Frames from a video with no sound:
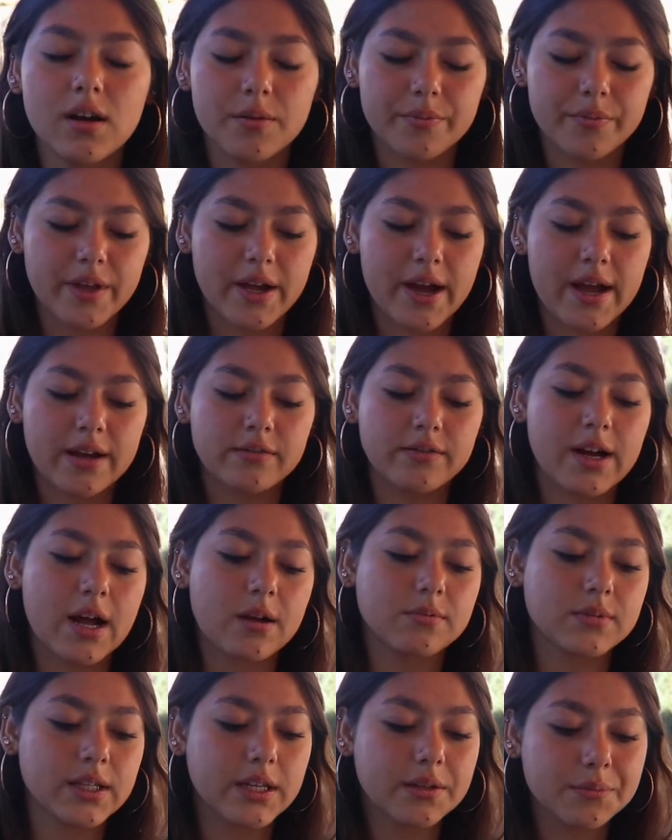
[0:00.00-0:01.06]
that I
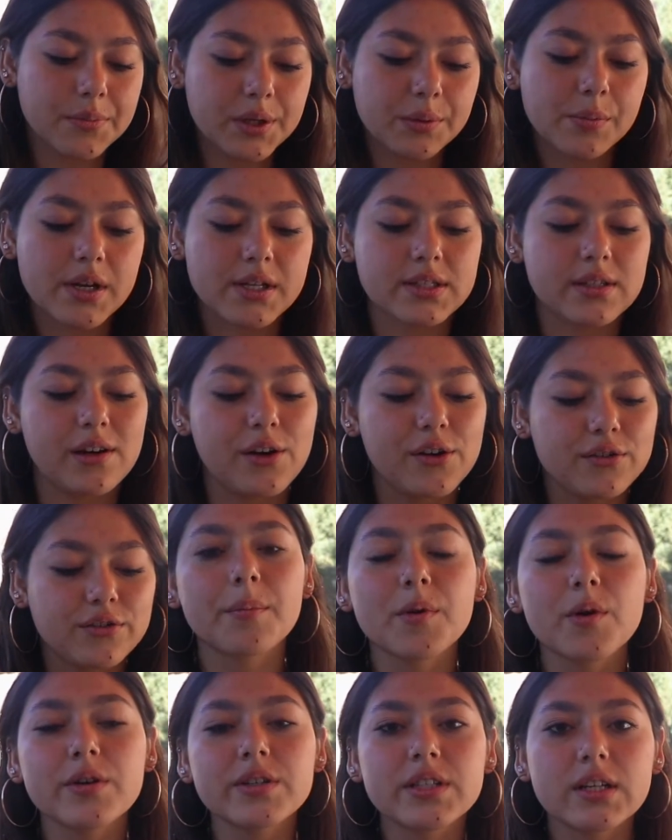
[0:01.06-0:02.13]
wrapped and made myself.
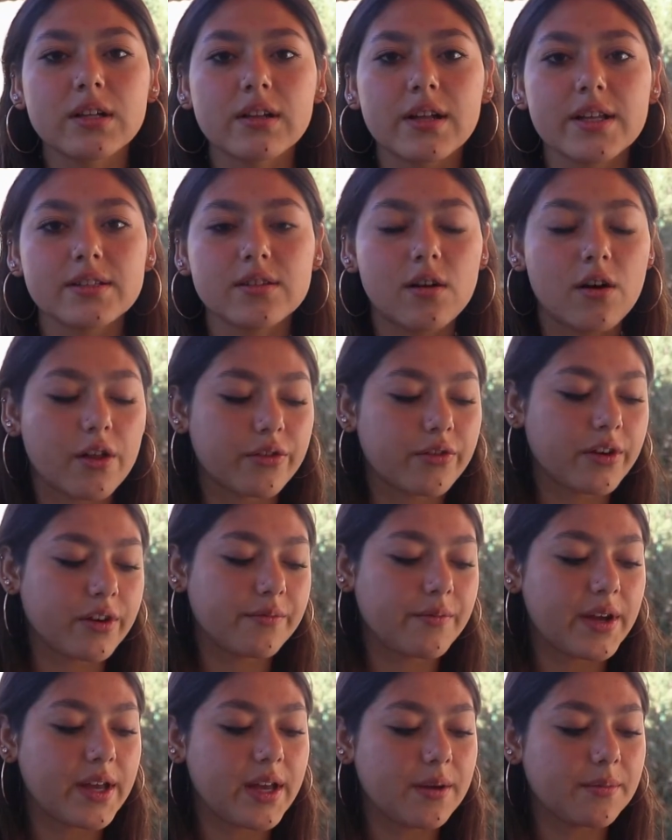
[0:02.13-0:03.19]
I'm going to cleanse all three of
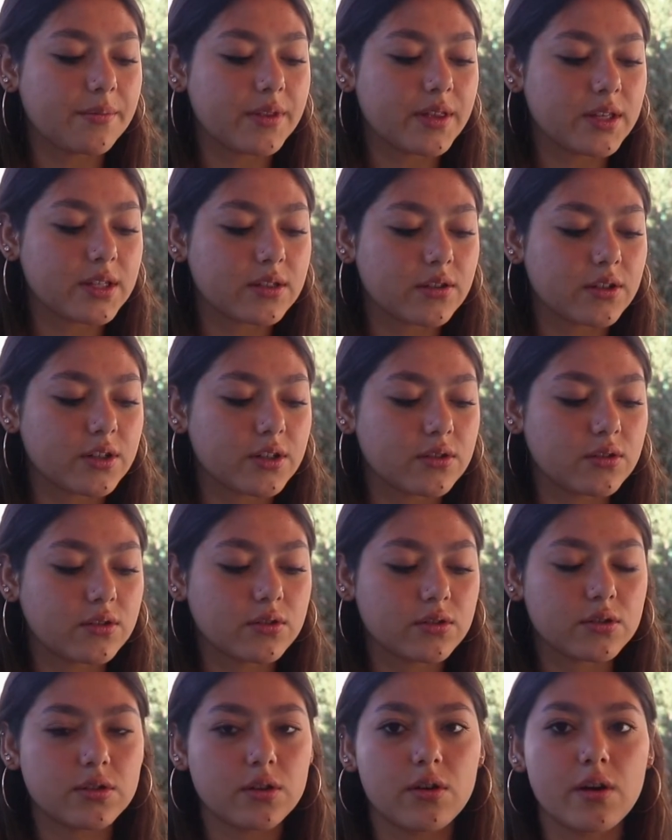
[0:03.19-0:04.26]
my amethyst
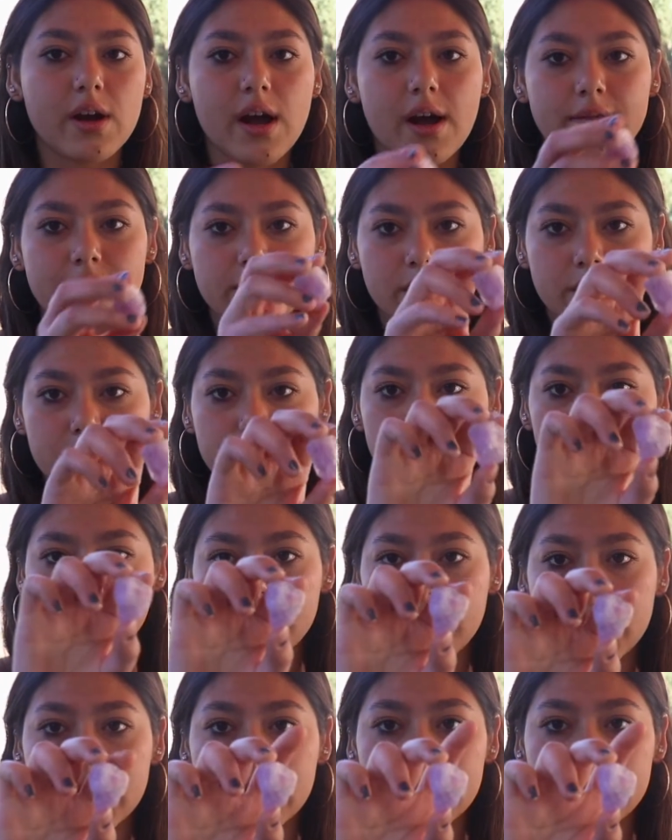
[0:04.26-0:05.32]
crystals, so I have another one
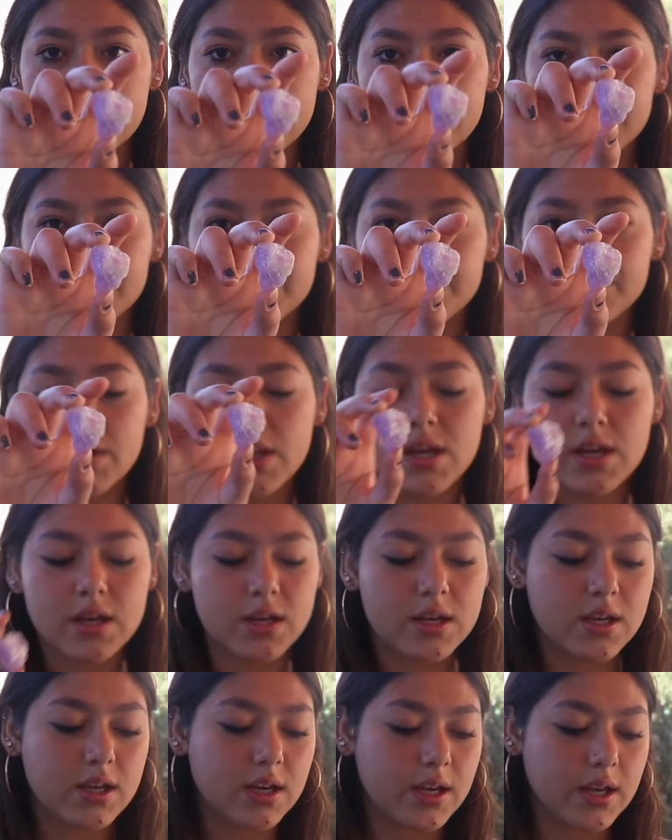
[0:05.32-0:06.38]
right here,
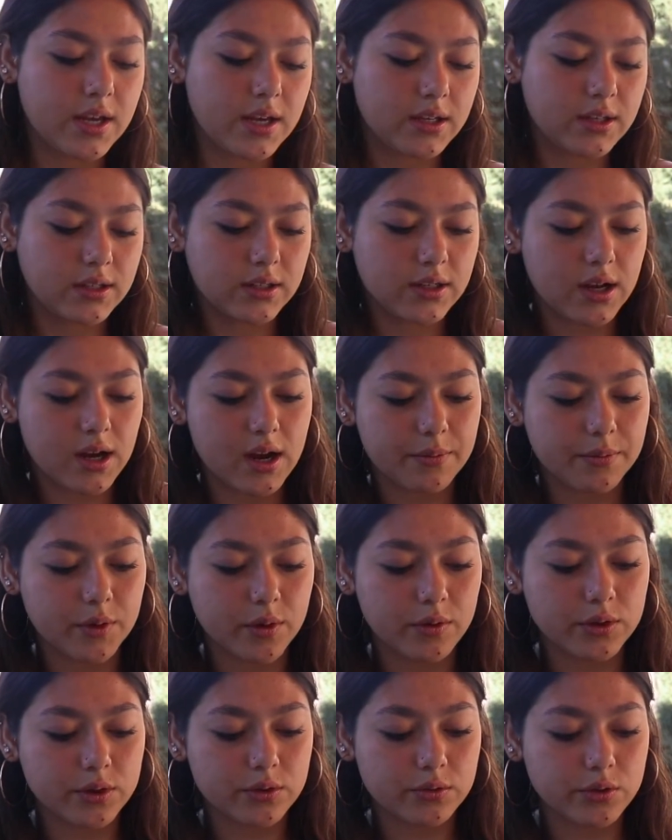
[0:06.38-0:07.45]
and I'm
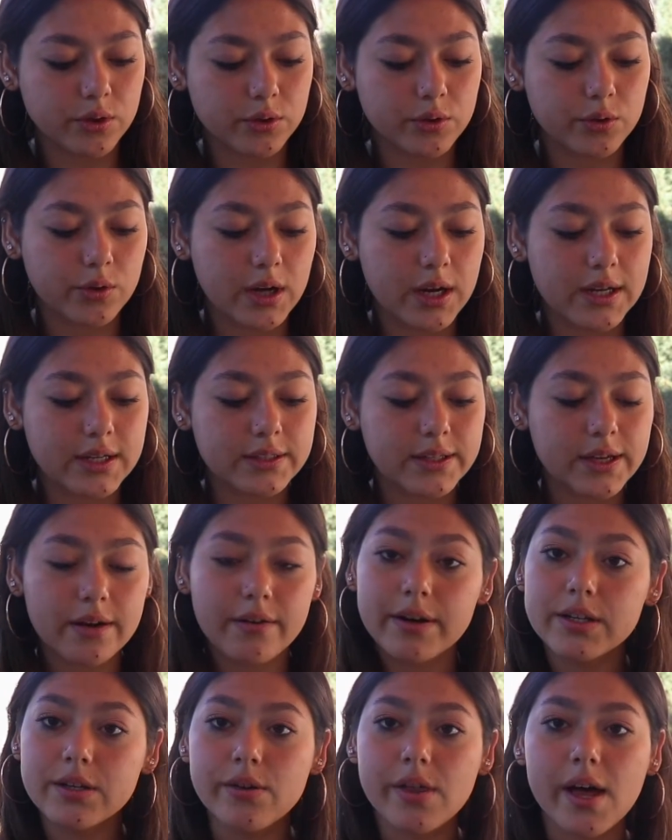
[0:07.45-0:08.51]
going to show you guys how
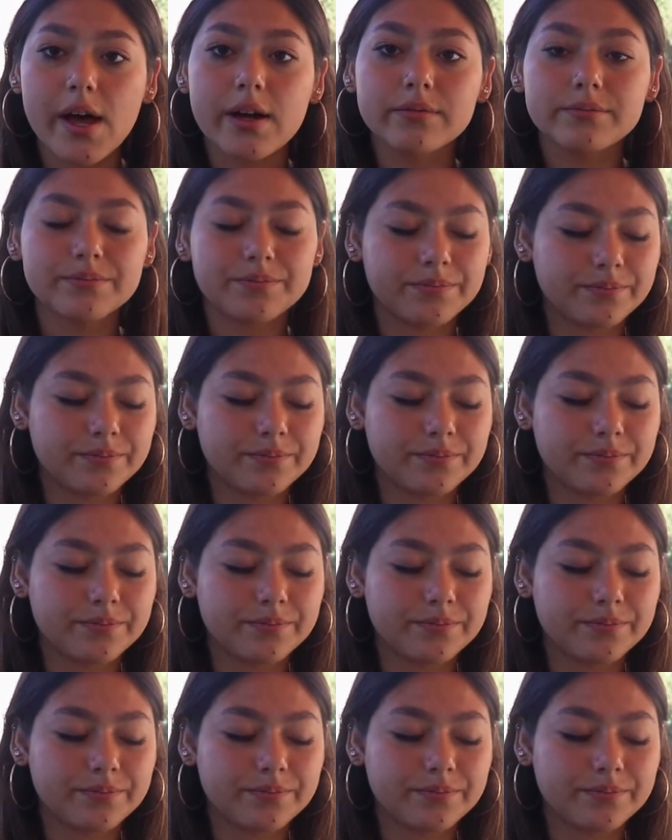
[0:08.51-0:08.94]
I do that.